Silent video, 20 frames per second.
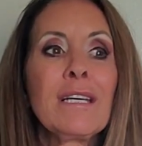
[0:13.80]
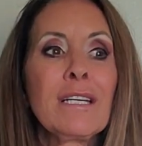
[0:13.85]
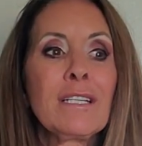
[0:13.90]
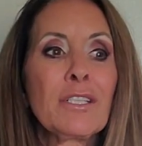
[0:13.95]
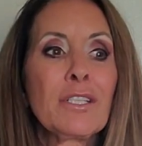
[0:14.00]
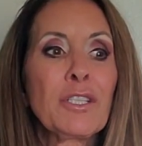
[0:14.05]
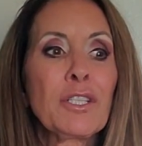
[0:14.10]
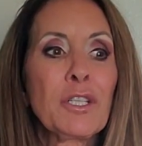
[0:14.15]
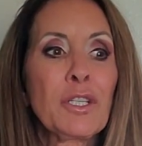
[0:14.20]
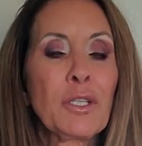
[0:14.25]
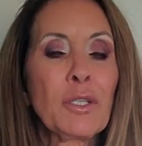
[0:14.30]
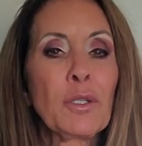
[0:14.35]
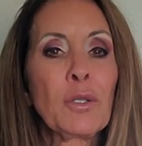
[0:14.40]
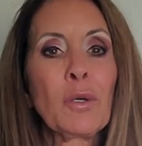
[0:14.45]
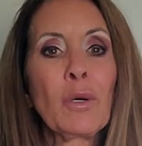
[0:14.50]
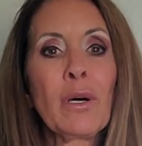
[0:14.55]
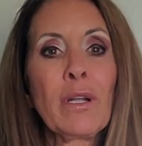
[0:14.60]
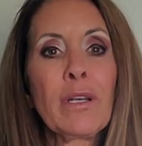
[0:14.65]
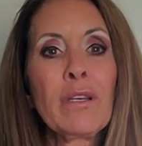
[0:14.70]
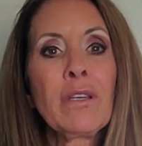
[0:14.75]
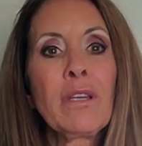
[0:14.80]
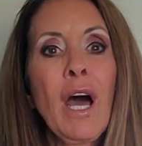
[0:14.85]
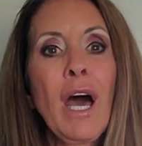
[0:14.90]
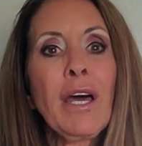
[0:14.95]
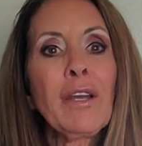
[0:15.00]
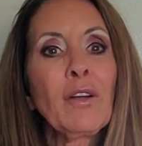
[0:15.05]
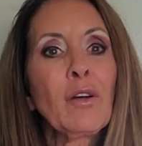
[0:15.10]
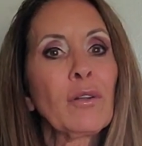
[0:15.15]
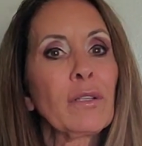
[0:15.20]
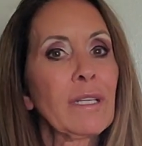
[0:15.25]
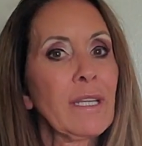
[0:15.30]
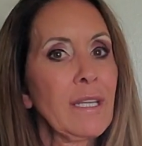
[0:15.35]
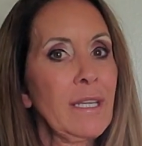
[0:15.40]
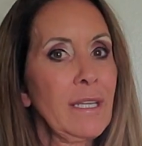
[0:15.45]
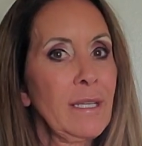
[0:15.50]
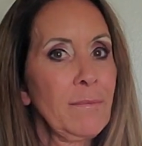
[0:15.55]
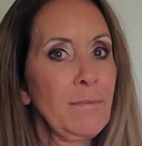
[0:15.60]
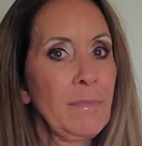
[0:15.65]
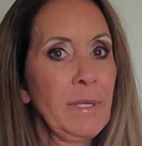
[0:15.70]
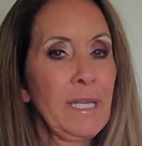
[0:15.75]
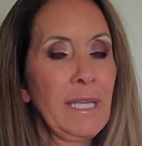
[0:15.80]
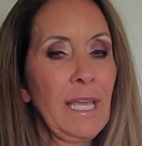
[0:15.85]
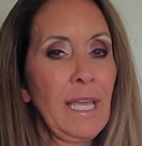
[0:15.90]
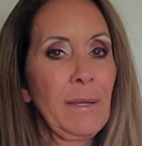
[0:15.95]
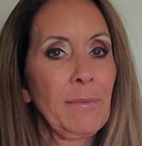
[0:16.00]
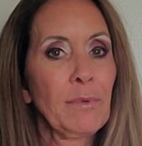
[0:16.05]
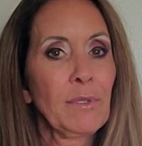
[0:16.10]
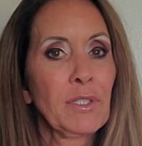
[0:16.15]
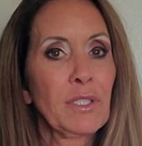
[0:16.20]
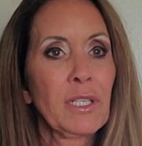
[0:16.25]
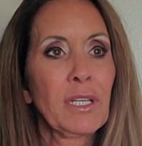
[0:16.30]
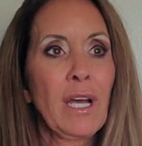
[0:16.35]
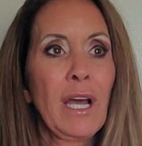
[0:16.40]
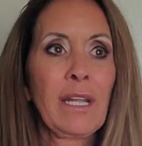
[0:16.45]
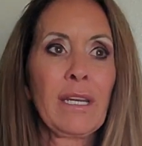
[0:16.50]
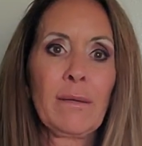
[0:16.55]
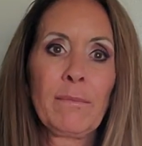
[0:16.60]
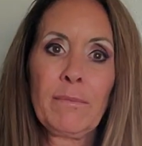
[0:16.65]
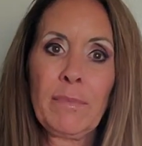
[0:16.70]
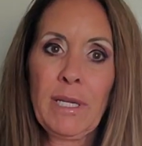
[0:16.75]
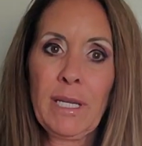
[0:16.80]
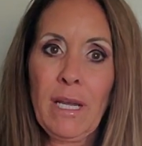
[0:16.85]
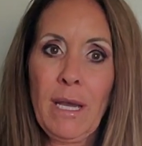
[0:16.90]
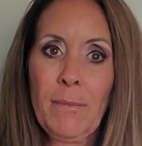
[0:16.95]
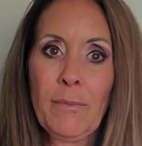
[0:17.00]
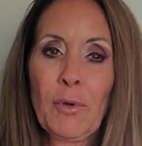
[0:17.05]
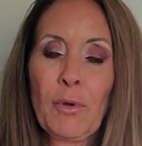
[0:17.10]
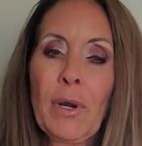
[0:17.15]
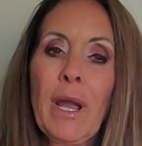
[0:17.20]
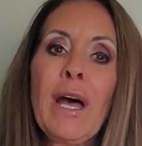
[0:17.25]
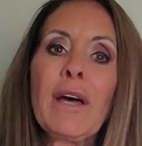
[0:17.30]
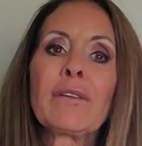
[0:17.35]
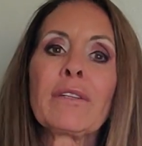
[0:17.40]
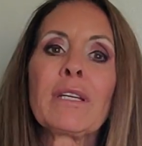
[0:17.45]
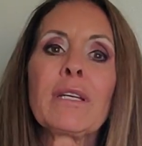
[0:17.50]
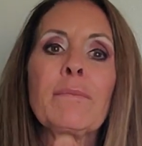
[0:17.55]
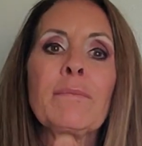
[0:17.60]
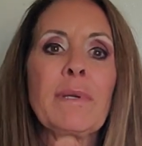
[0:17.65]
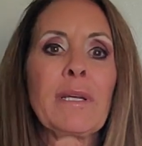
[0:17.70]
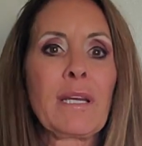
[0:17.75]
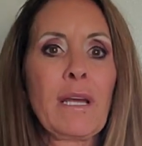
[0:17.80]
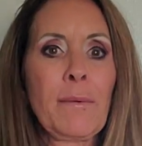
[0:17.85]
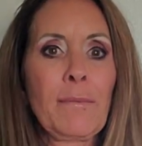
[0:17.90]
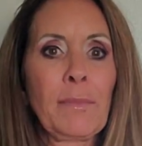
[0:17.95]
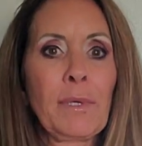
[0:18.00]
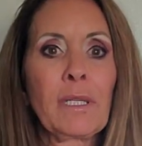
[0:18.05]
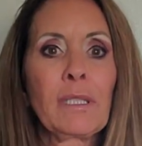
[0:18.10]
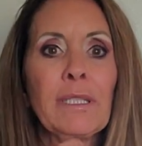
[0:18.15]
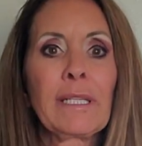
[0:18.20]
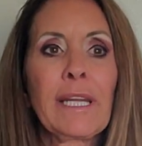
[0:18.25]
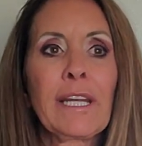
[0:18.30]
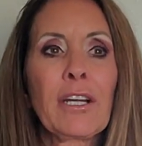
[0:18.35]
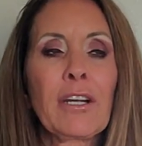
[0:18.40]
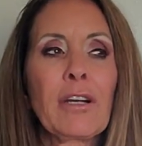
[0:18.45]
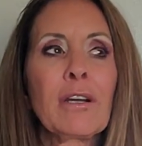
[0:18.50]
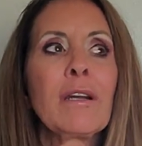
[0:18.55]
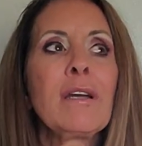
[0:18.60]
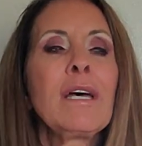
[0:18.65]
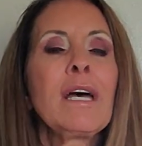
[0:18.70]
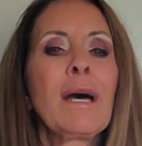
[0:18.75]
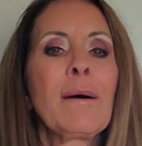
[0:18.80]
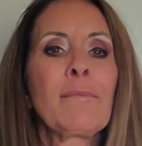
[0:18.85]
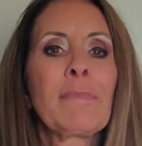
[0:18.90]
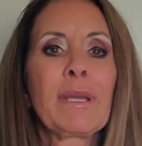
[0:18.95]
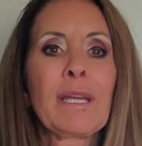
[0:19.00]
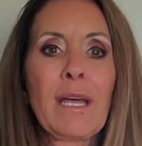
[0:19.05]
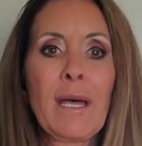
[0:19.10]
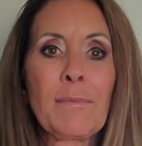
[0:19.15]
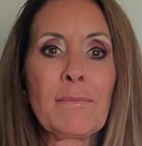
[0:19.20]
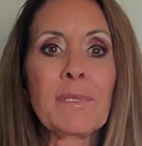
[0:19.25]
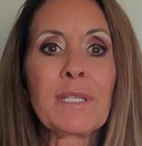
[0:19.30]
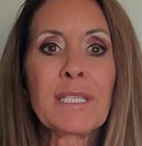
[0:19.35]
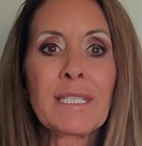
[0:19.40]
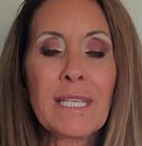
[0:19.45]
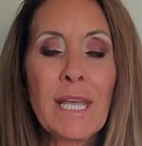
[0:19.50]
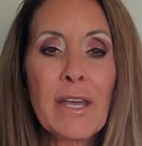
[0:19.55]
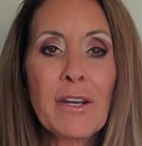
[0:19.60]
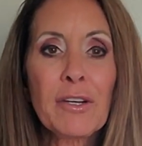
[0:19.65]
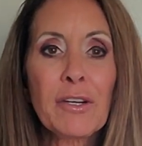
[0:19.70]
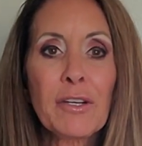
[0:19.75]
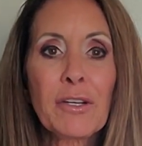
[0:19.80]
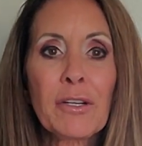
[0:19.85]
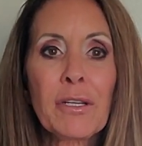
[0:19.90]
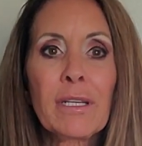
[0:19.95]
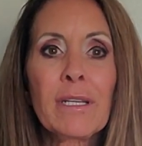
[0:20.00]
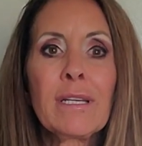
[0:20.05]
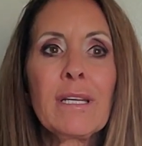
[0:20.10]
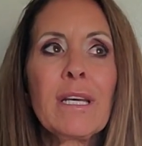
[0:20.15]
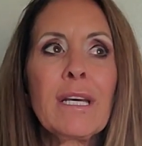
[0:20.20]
to not only be able to kind of become grounded, become clear, become centered,